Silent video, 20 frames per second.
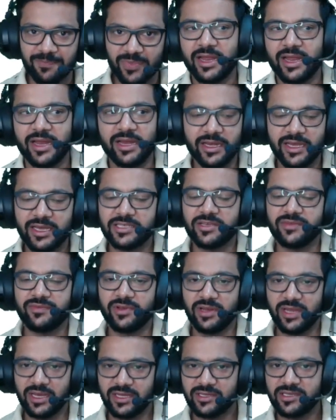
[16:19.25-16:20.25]
And in case if you
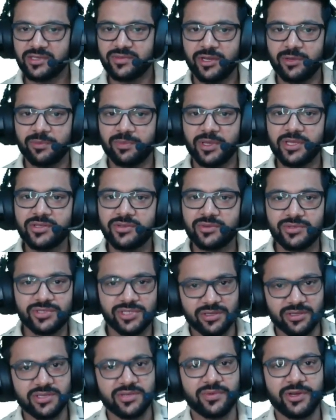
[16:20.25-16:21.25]
like this video, please do share
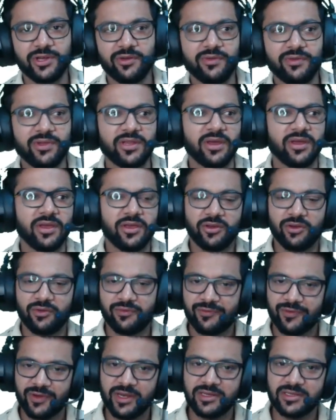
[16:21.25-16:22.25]
this video with your
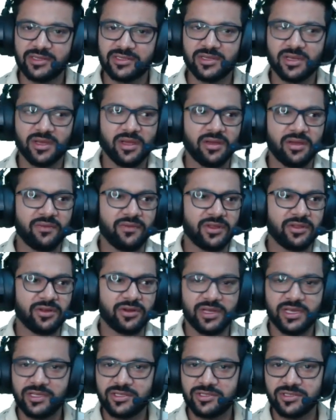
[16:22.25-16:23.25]
friends, with your
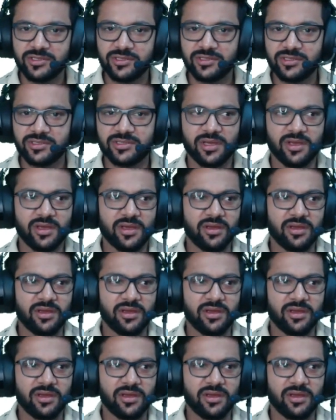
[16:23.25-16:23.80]
teachers,